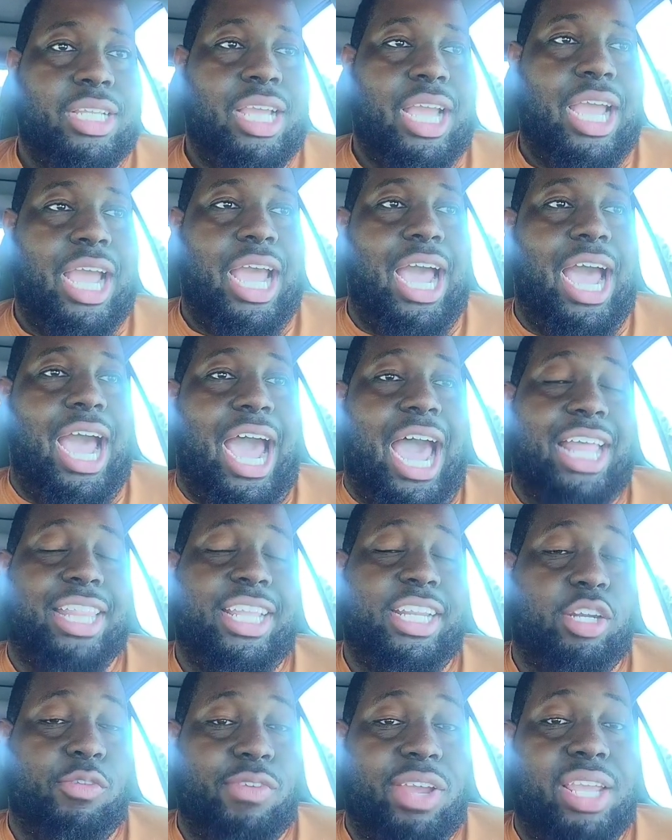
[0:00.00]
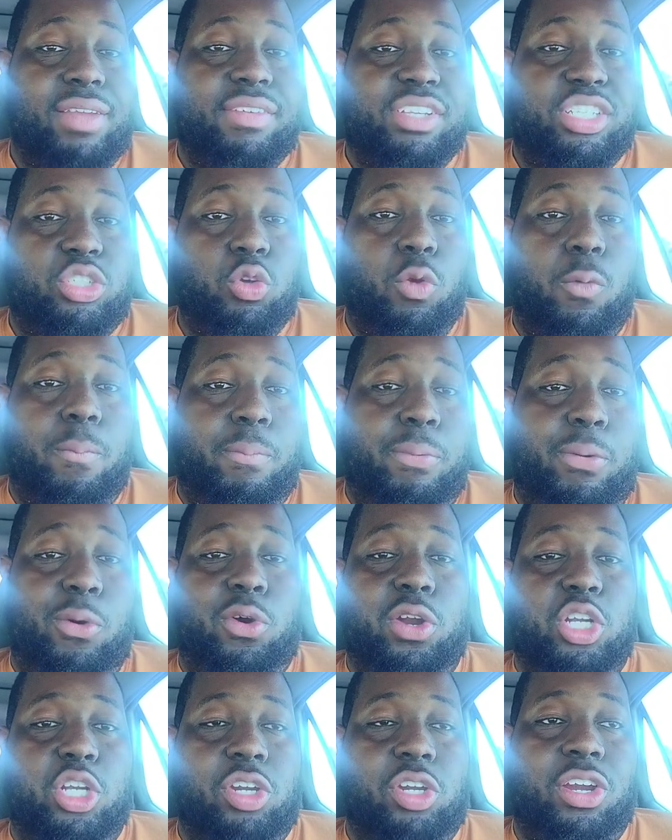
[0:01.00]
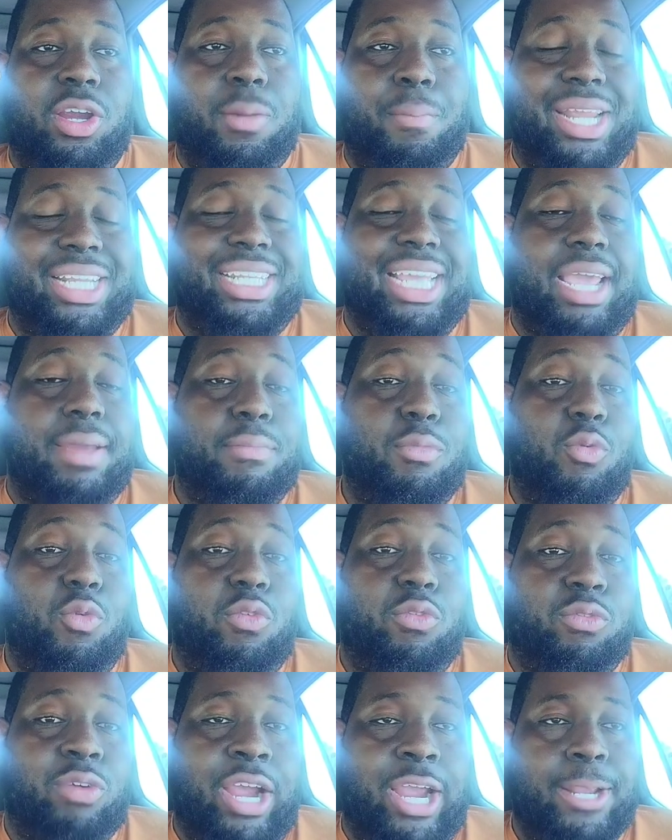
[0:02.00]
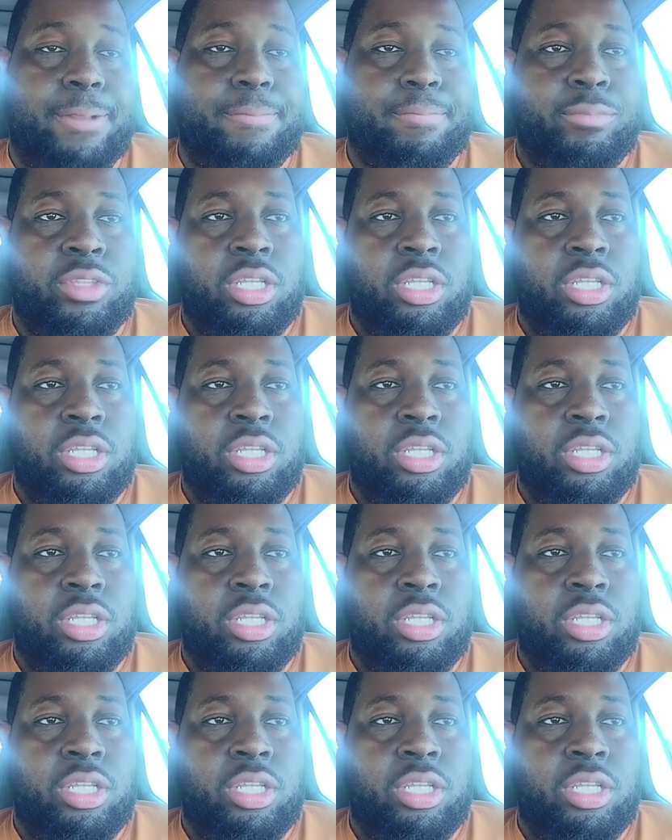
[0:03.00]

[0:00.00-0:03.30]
I think the Ravens do pull the trigger and make that move, right?